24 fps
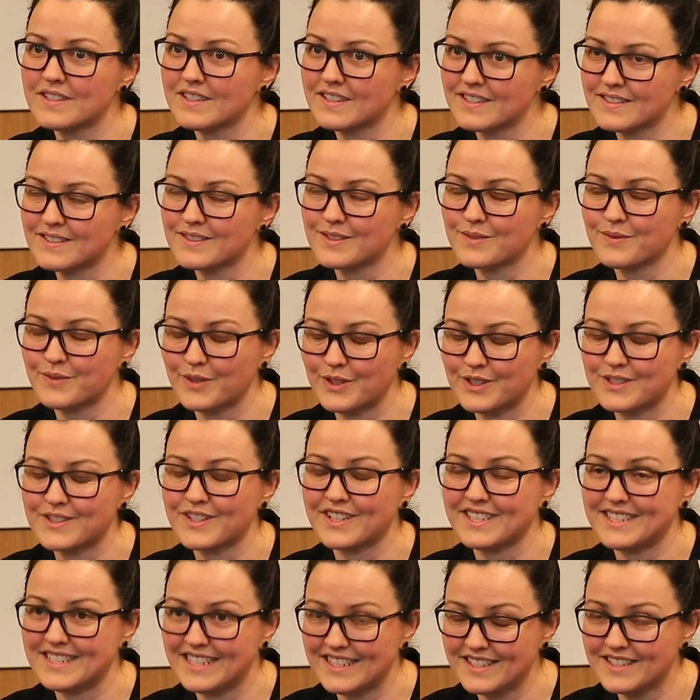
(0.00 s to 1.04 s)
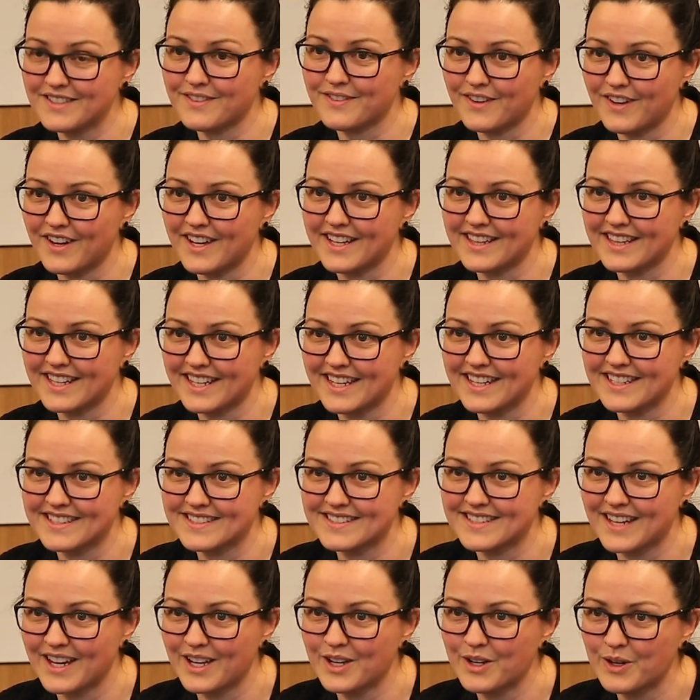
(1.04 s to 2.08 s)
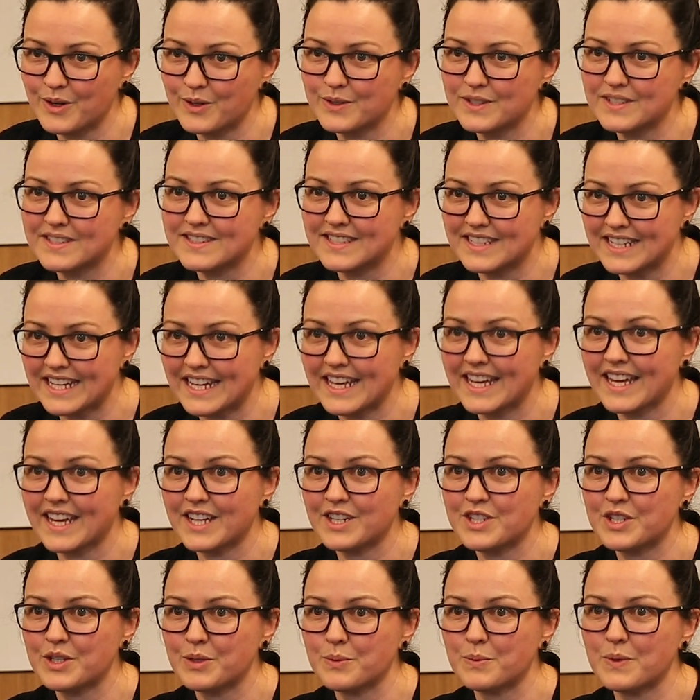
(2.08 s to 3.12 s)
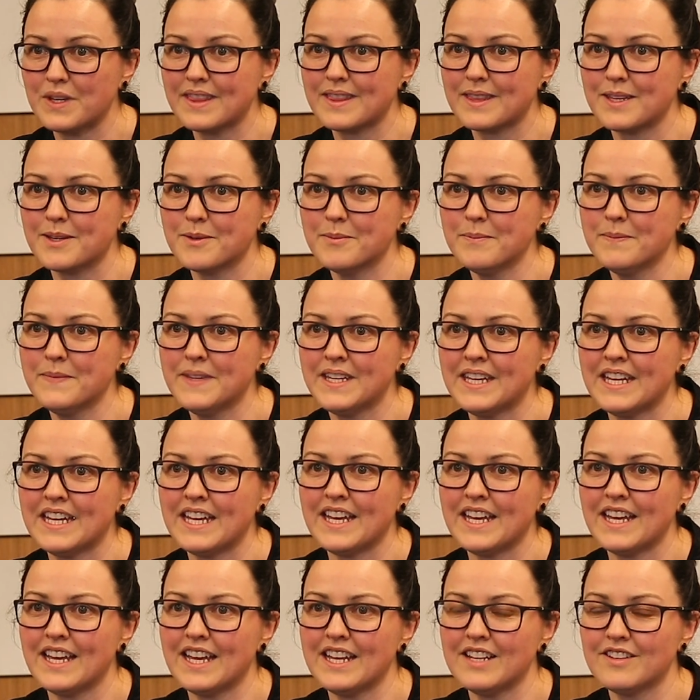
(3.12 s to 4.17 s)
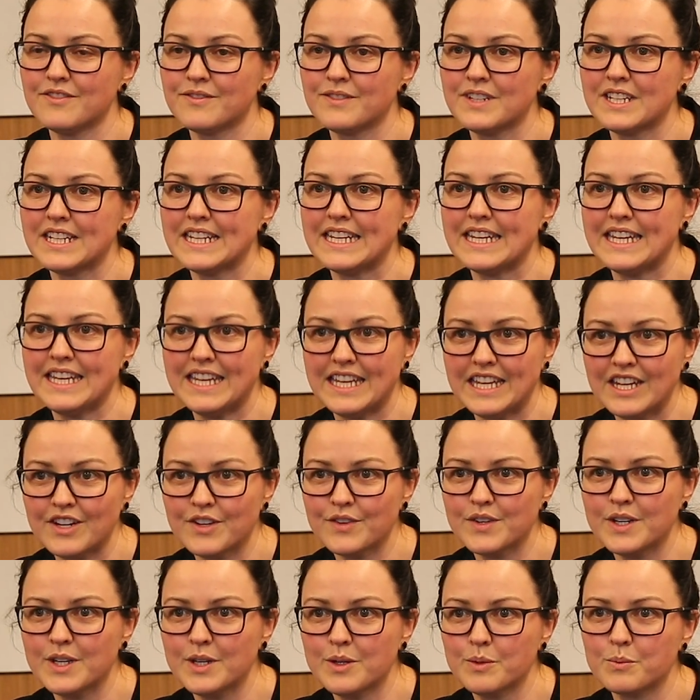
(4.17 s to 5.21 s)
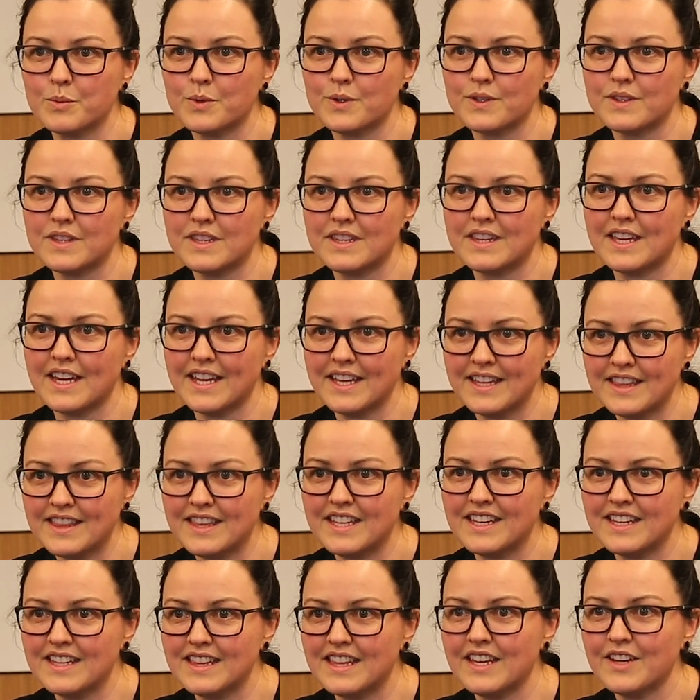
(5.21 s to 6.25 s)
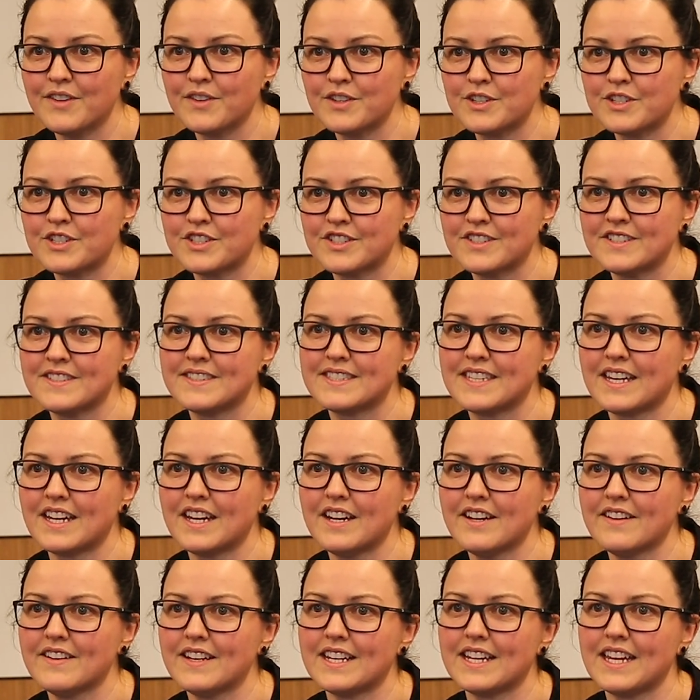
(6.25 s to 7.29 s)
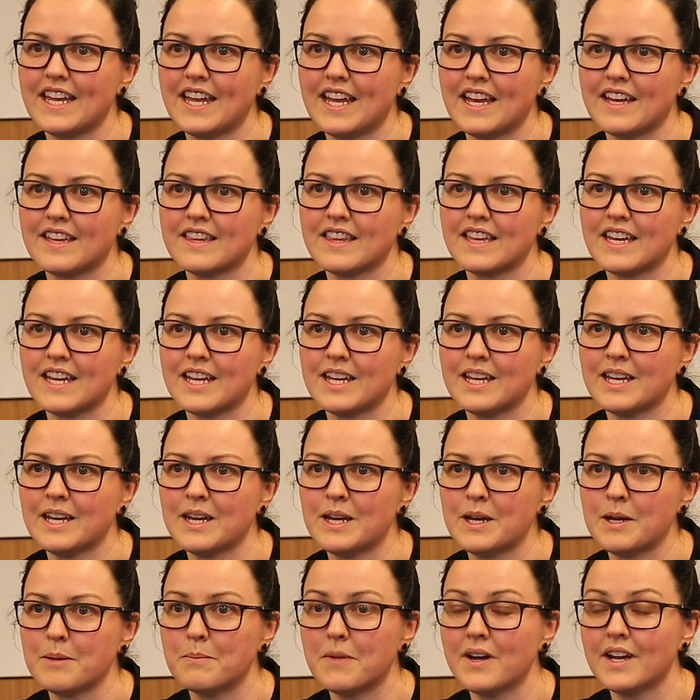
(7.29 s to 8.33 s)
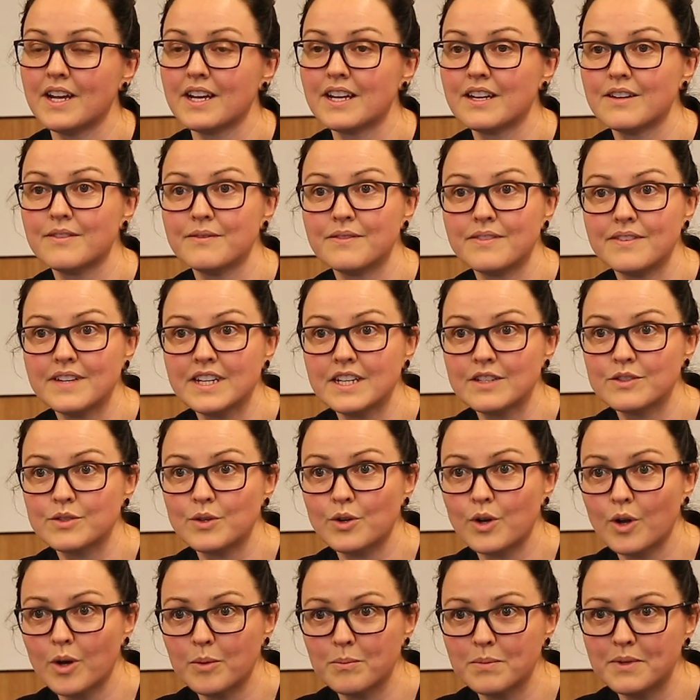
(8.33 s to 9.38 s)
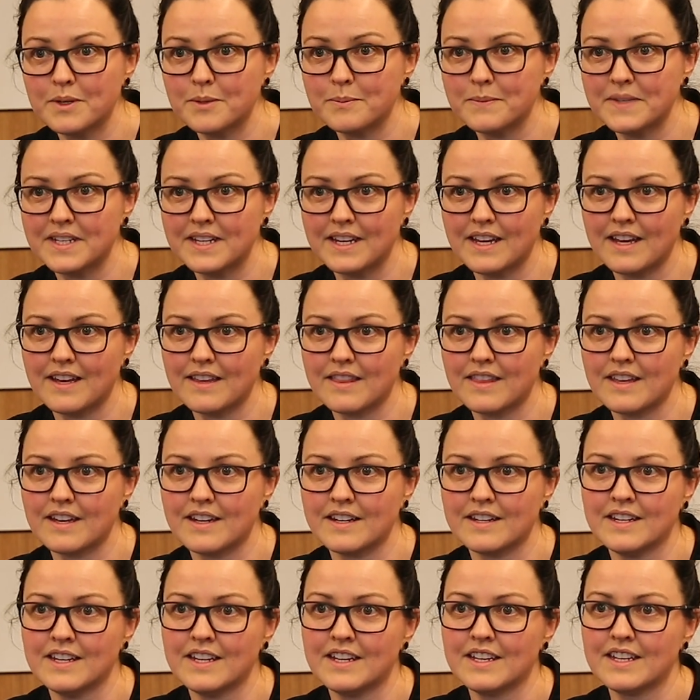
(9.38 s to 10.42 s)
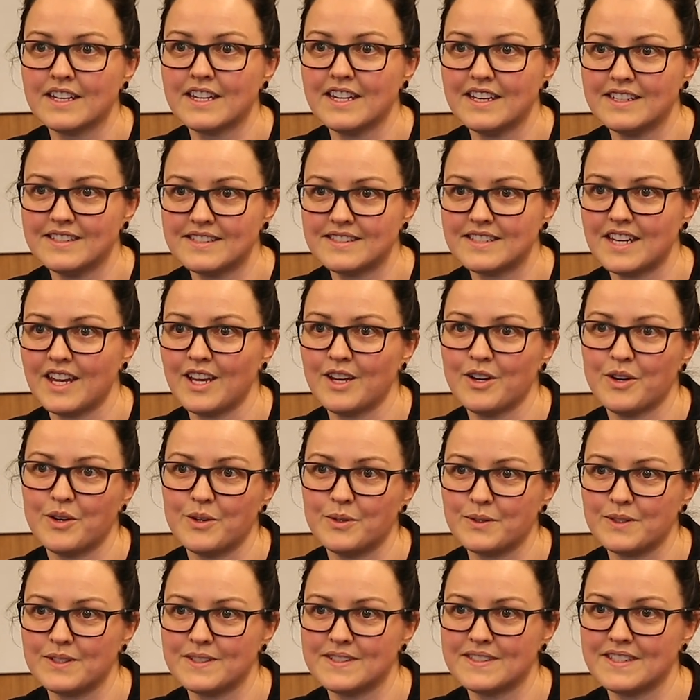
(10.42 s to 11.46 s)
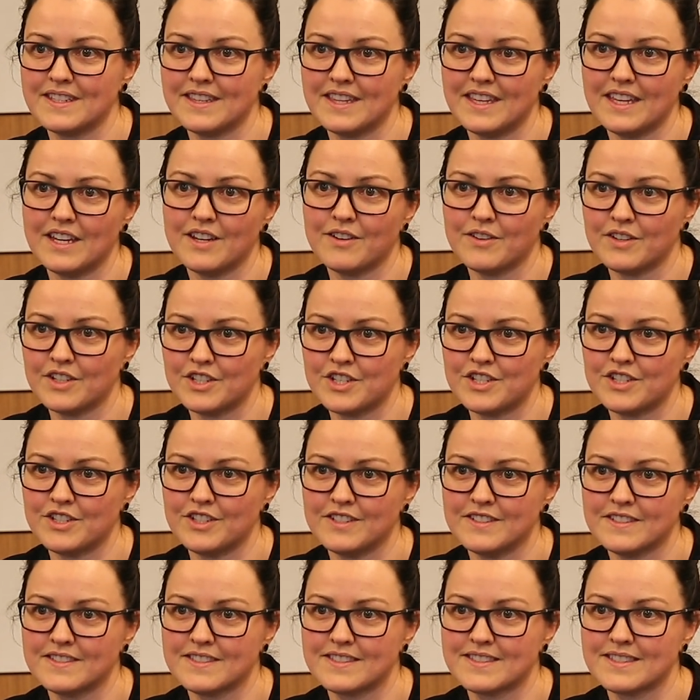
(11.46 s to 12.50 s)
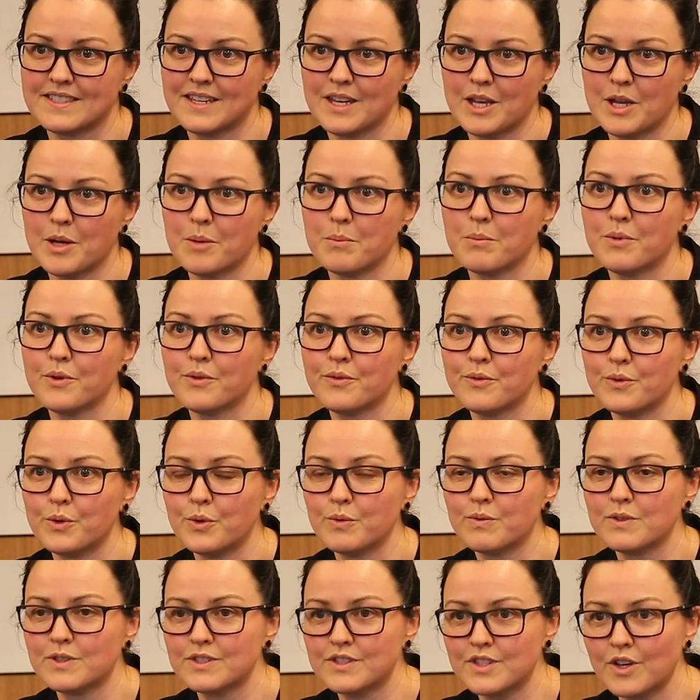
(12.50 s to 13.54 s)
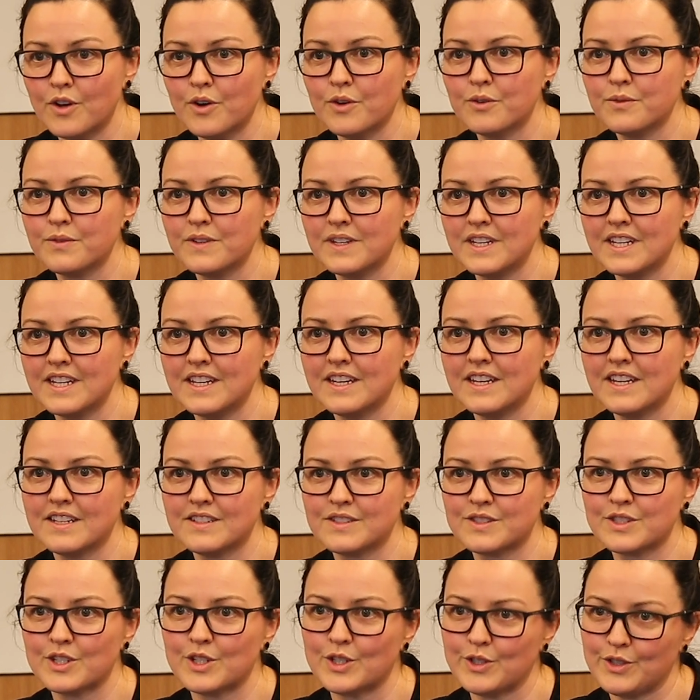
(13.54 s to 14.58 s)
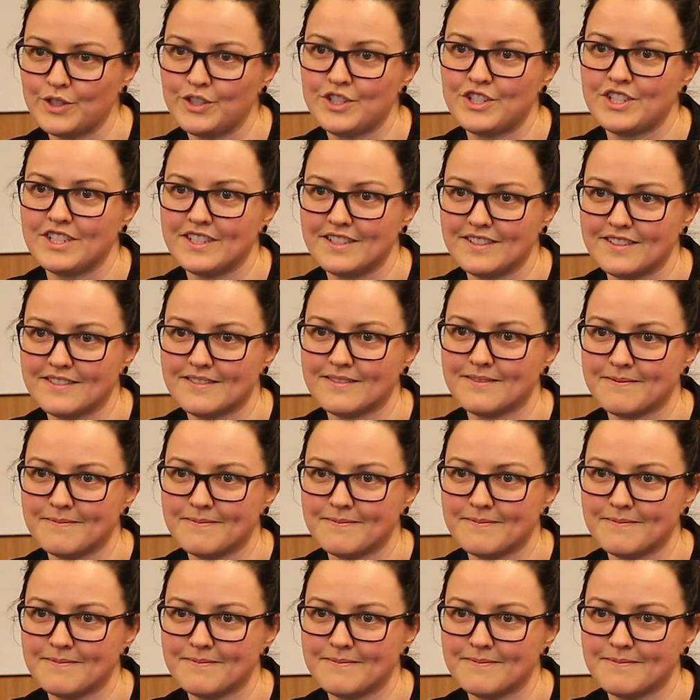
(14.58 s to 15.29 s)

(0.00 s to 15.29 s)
I guess it's first identifying the key stakeholders and engaging with them and really hearing what they think their issues are and how they might conflict or complement other key stakeholders and their issues before resolving a solution.